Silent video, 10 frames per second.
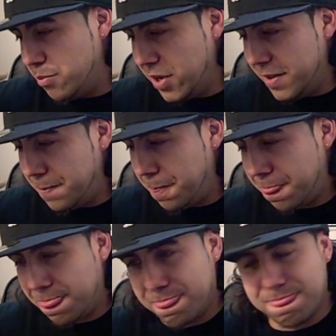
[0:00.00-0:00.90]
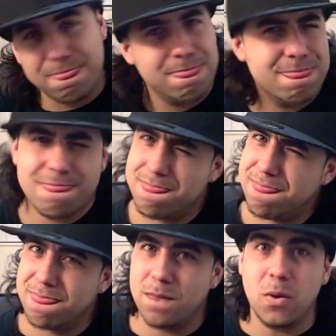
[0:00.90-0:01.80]
But
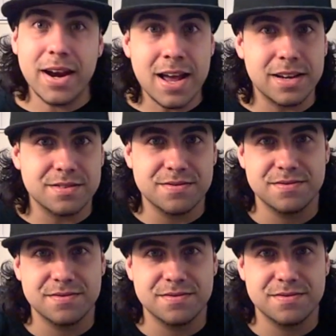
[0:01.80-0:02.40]
why not?